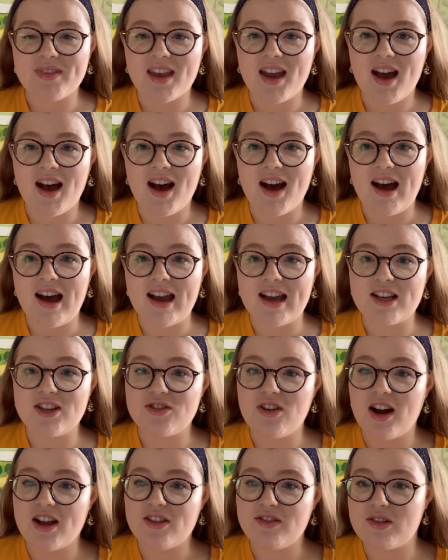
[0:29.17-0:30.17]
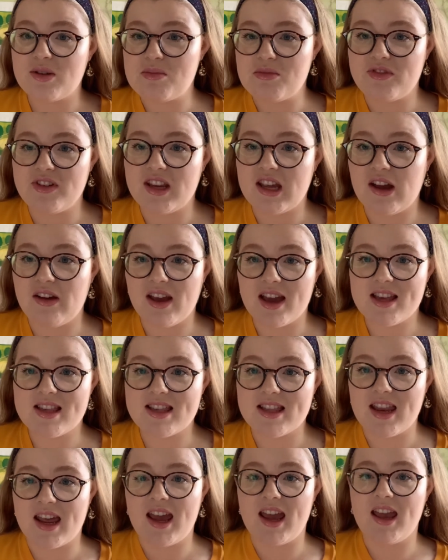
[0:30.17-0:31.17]
I tried to film a video
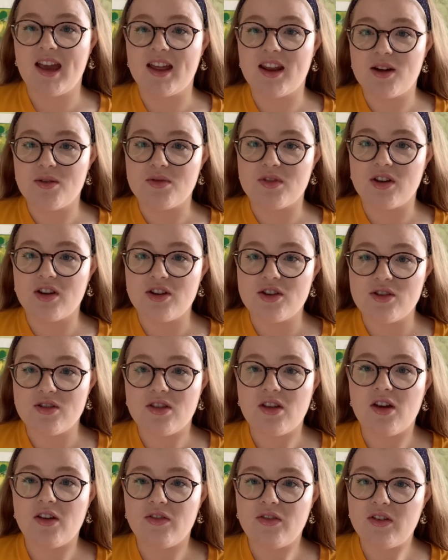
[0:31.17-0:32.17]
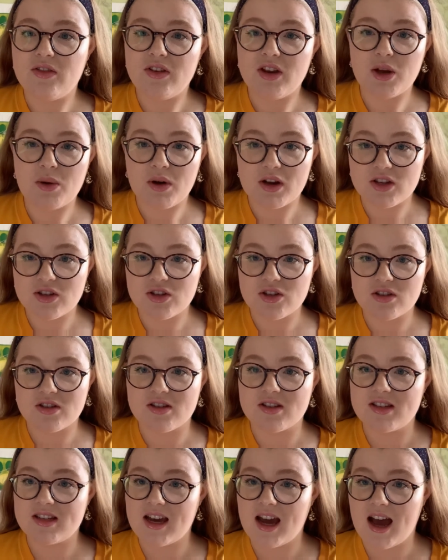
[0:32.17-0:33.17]
yesterday and I was going to do the 50
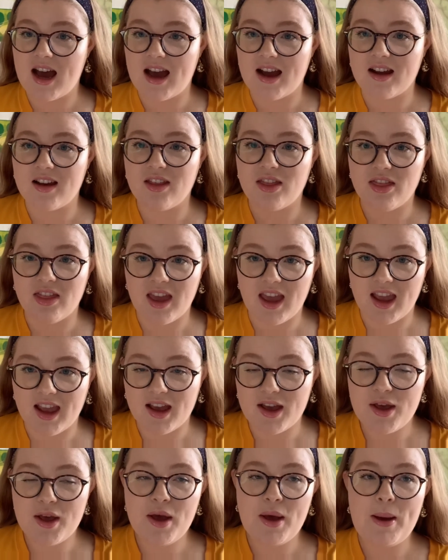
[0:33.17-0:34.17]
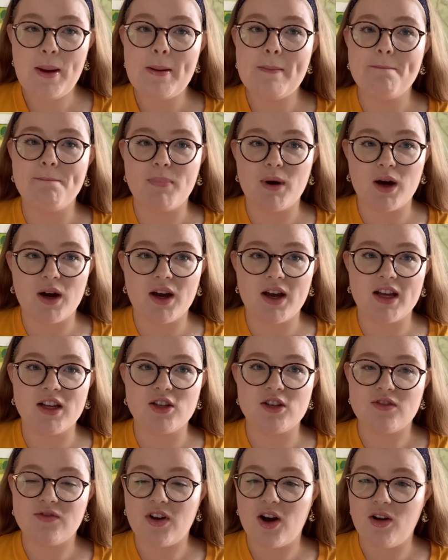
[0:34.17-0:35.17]
questions tag thing, but it
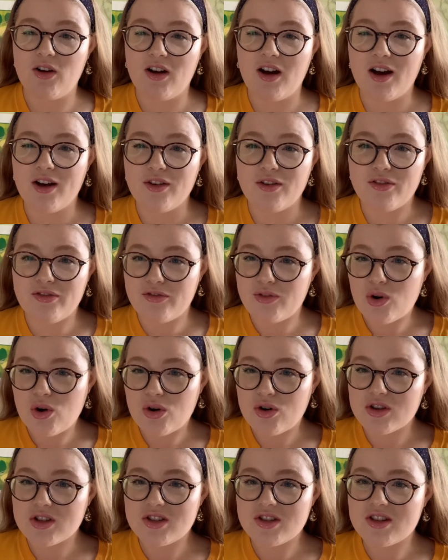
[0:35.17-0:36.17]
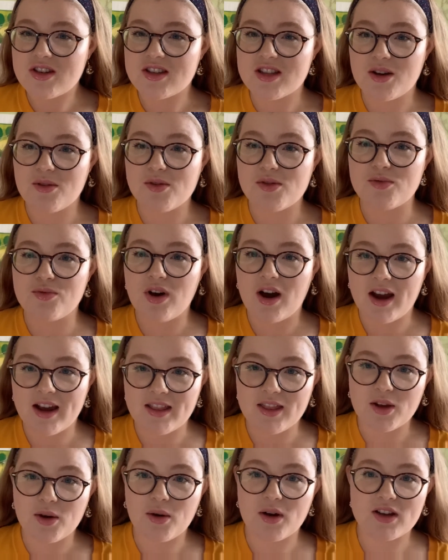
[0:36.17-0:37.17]
just felt kind of forced because I was writing
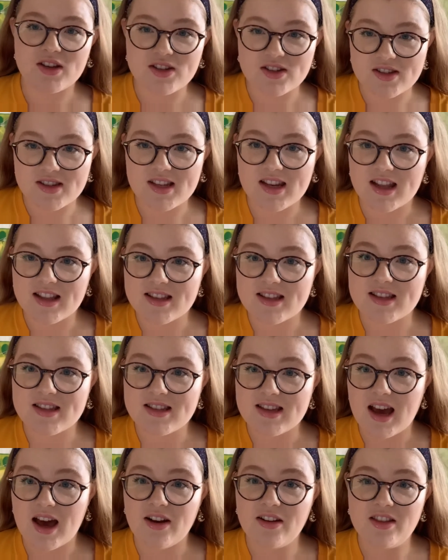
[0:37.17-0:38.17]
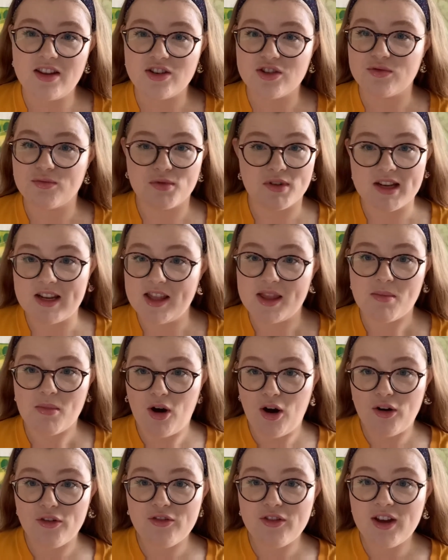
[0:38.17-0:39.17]
the questions and answers down and then just reading them
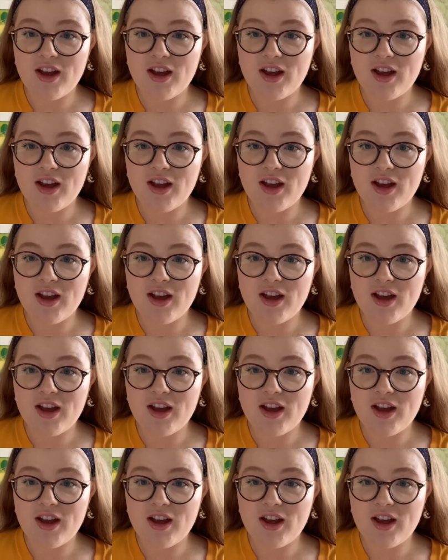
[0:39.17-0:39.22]
off